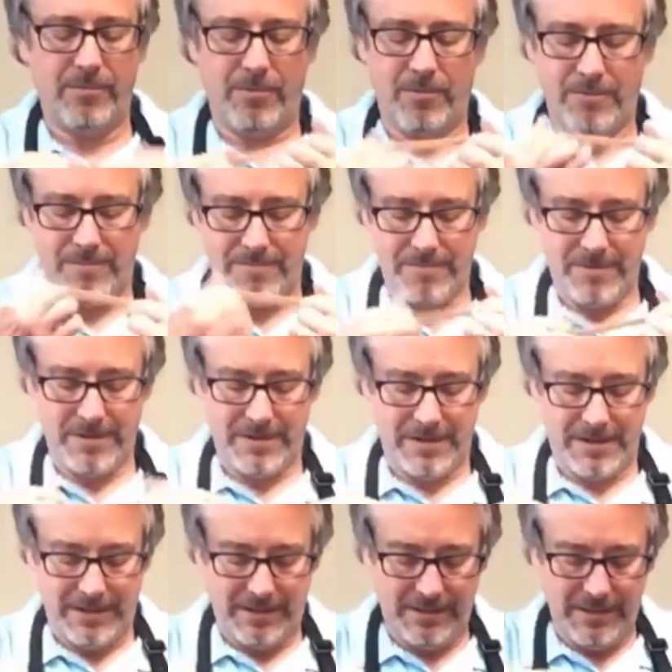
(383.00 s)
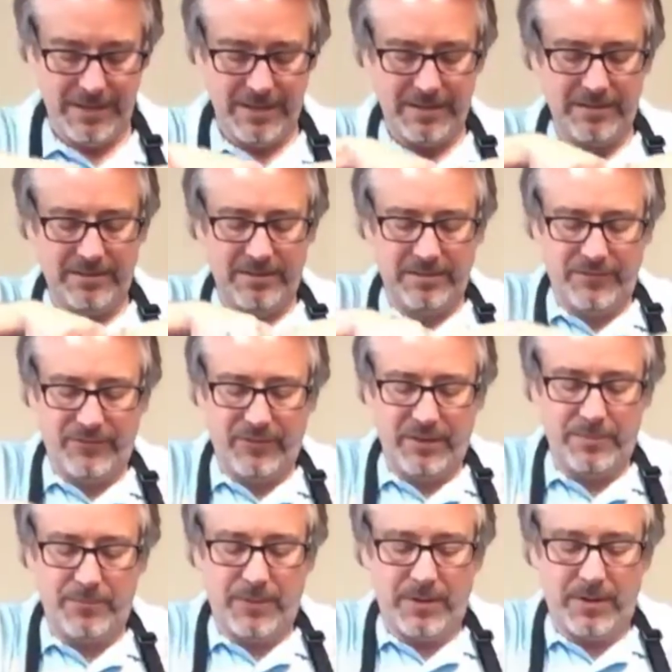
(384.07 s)
oh, yeah, this is the
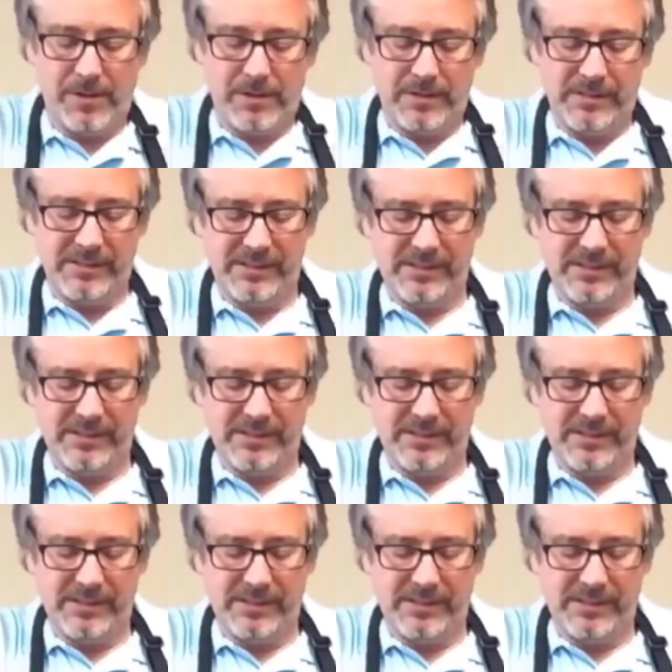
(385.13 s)
fun part.